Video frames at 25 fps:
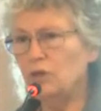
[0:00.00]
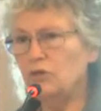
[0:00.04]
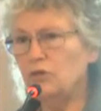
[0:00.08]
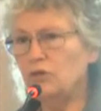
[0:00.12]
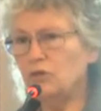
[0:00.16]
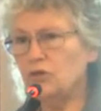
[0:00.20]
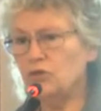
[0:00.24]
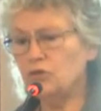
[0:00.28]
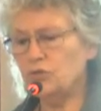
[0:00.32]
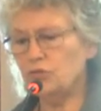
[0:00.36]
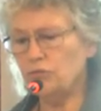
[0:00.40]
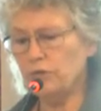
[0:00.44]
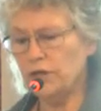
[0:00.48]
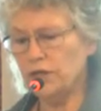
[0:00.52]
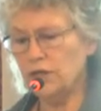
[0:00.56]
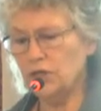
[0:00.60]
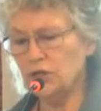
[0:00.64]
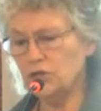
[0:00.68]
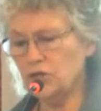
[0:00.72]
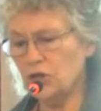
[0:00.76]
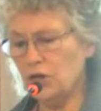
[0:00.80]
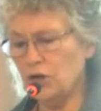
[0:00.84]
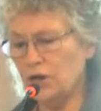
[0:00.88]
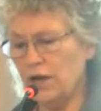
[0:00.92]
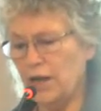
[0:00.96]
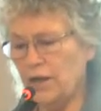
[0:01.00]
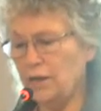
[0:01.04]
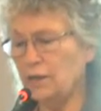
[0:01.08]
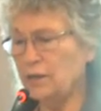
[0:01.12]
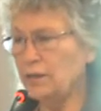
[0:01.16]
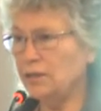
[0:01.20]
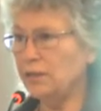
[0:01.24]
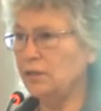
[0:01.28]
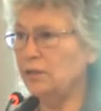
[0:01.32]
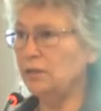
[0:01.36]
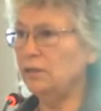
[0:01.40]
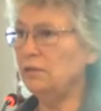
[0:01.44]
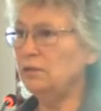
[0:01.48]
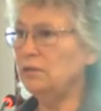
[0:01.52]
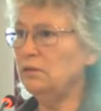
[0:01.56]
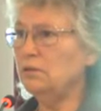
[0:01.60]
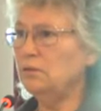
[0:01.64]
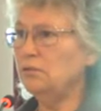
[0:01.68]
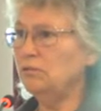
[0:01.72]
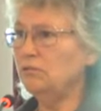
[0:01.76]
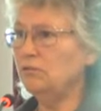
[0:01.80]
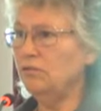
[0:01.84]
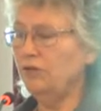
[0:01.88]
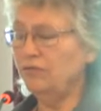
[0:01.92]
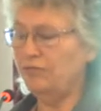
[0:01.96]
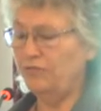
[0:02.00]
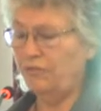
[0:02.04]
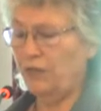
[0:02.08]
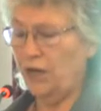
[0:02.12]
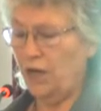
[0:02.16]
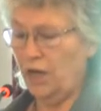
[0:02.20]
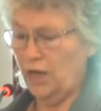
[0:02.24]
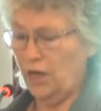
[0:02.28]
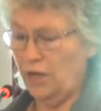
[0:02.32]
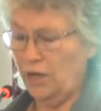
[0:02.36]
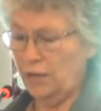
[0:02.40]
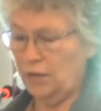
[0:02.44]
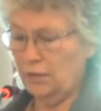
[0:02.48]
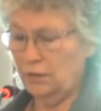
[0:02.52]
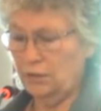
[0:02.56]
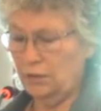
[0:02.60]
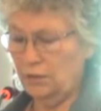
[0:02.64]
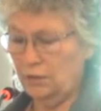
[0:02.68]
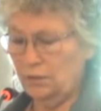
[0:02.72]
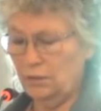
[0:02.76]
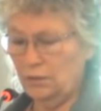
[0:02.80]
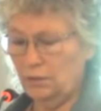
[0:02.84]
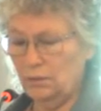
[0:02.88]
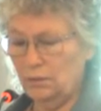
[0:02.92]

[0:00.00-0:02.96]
The screens are elegant, refined,